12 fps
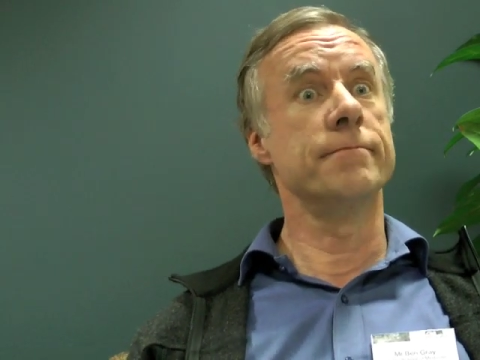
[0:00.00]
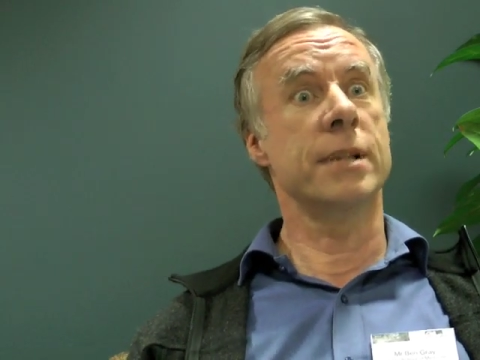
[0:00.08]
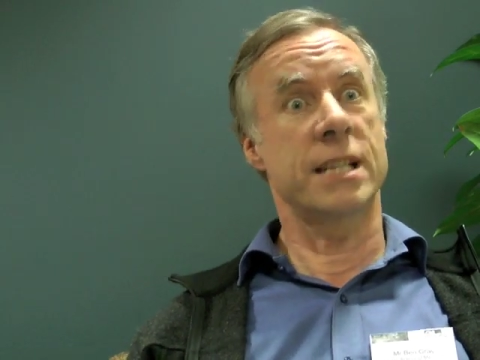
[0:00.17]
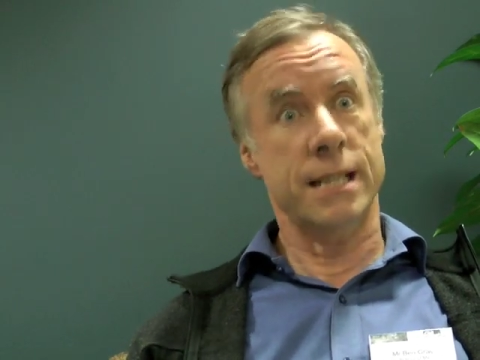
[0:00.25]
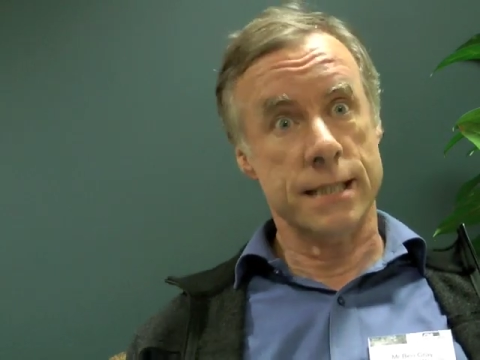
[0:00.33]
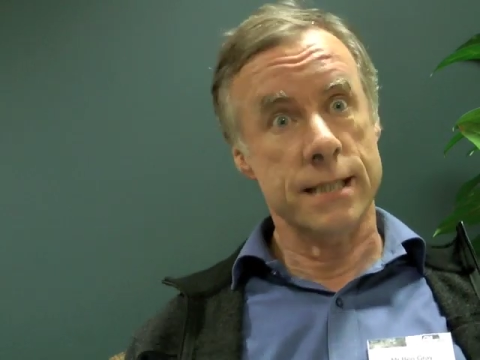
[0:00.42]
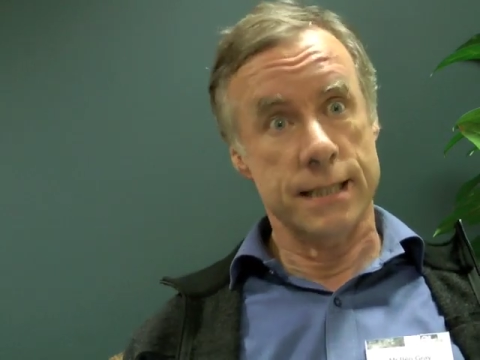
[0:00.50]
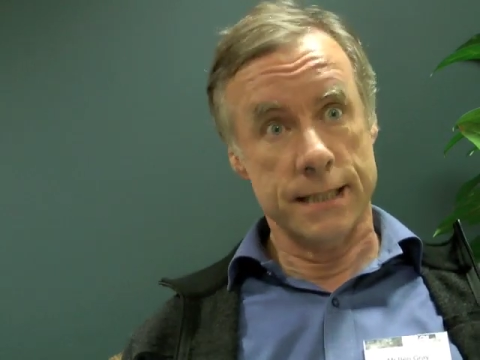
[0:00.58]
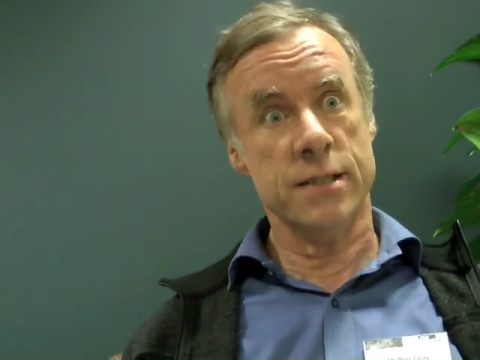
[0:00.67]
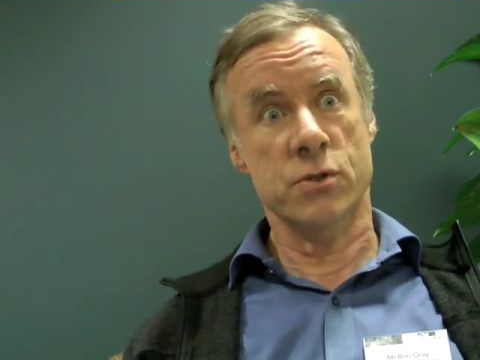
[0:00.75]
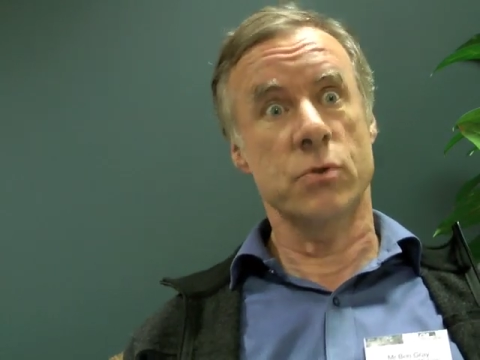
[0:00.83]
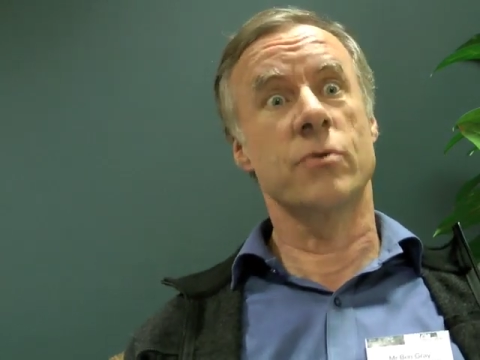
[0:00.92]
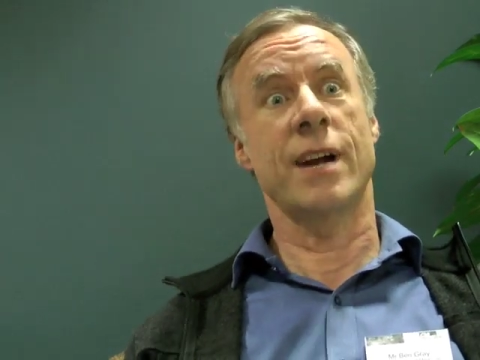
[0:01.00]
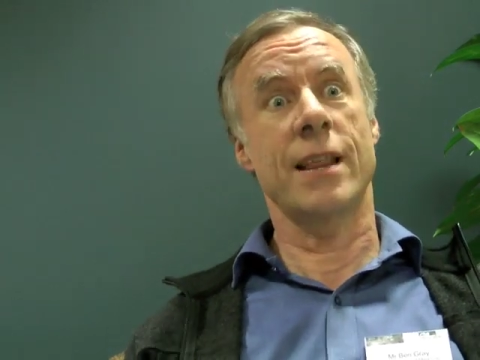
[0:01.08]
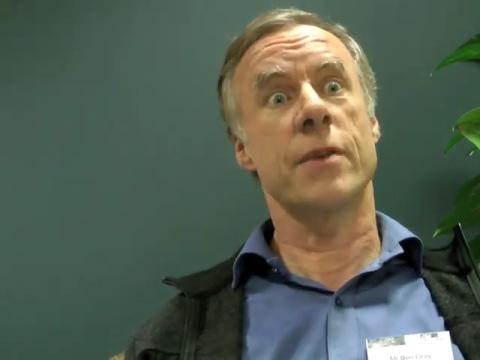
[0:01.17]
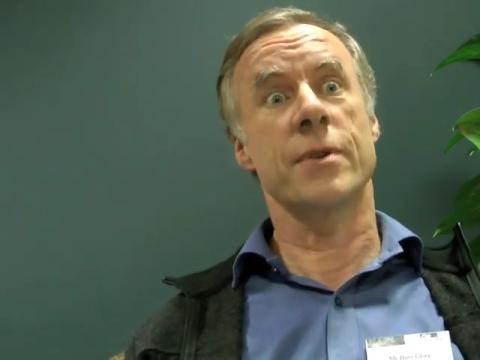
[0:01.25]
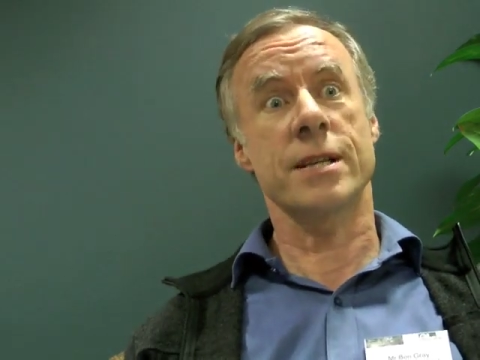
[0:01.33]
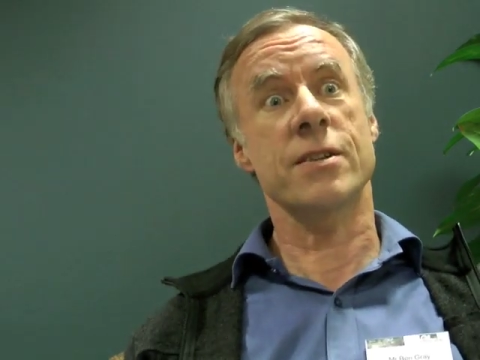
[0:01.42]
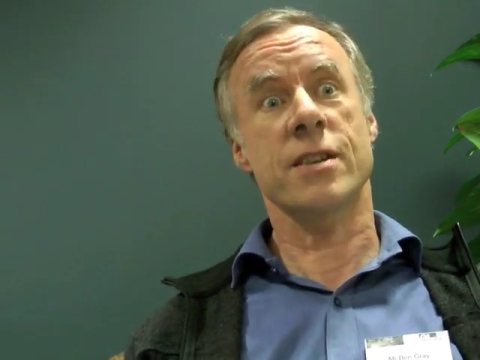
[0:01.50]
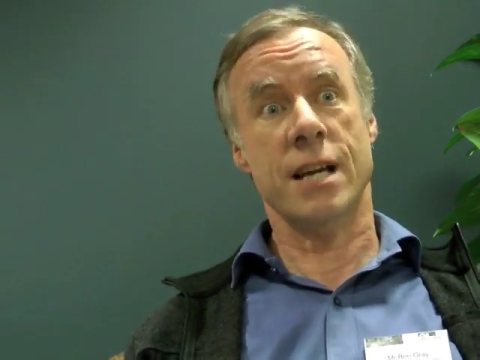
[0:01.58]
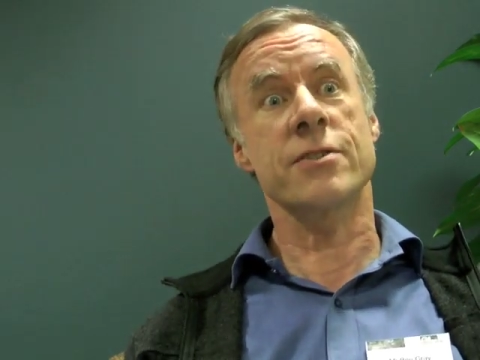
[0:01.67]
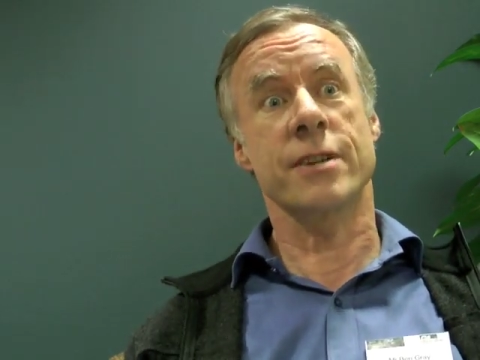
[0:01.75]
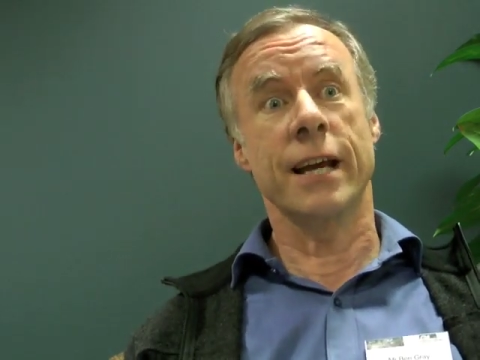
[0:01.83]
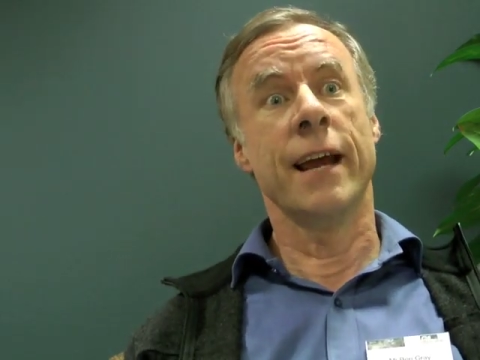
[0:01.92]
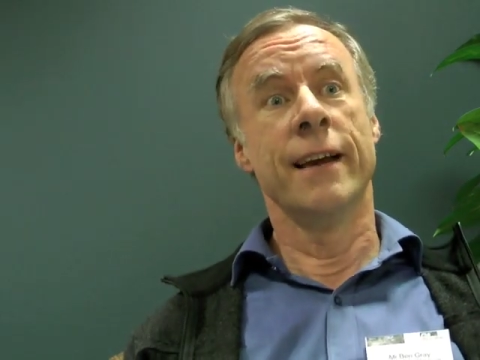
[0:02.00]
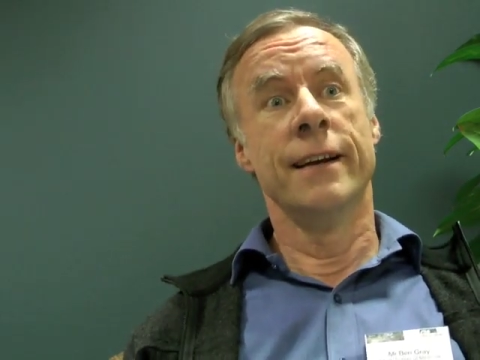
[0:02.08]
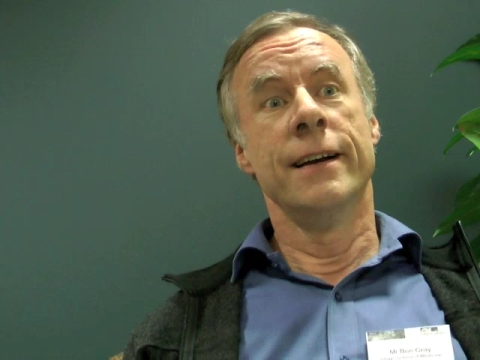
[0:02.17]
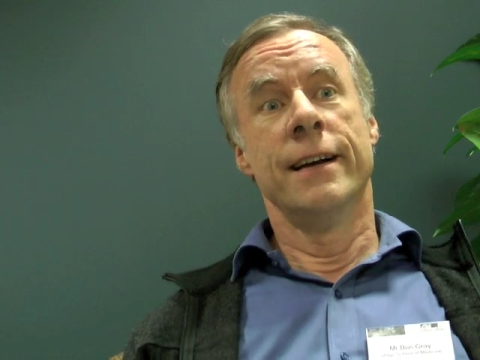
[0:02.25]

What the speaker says: but it doesn't exist all around the rest of the country.